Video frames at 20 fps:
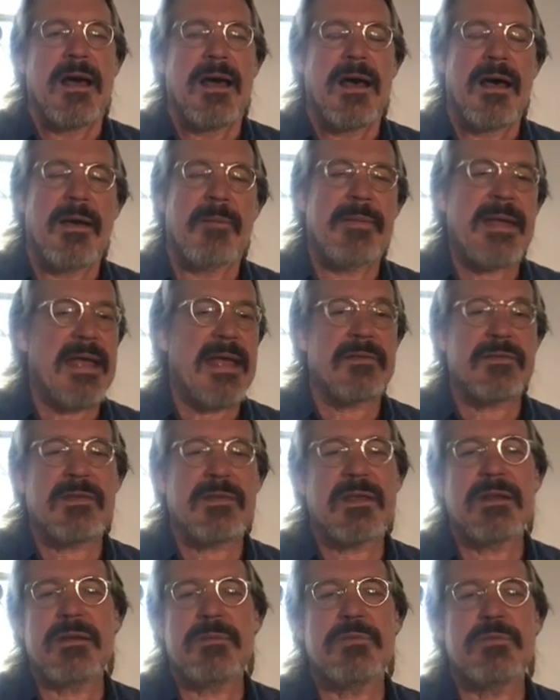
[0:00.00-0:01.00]
Um,
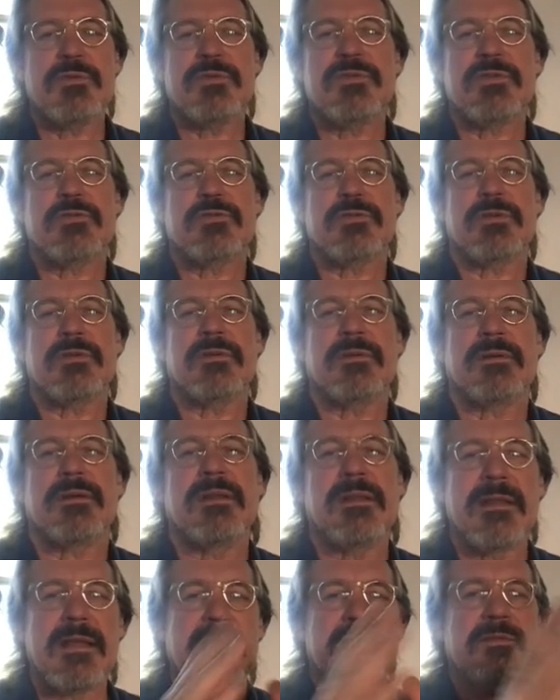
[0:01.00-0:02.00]
ask any musician.
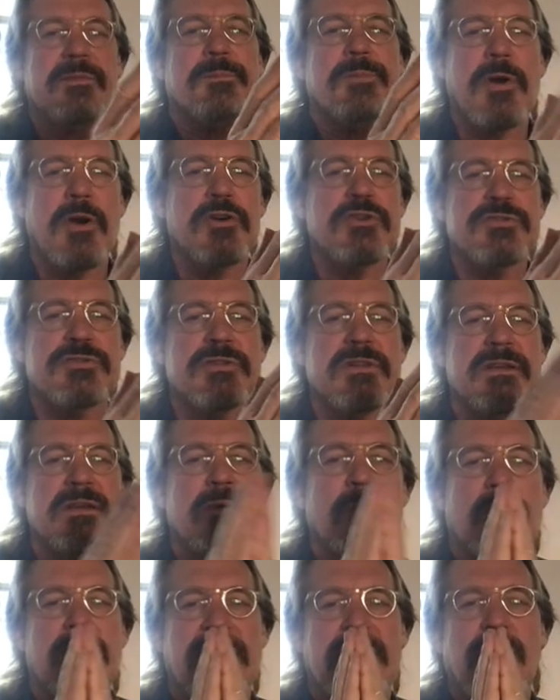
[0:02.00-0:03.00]
And that's partially
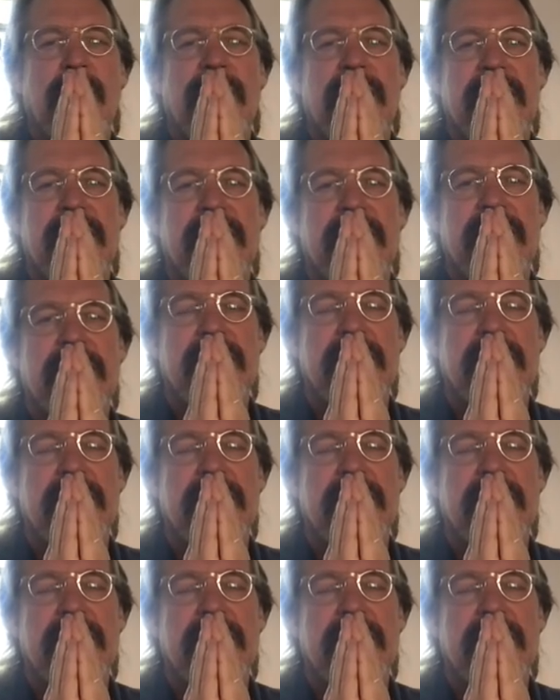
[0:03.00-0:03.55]
what I want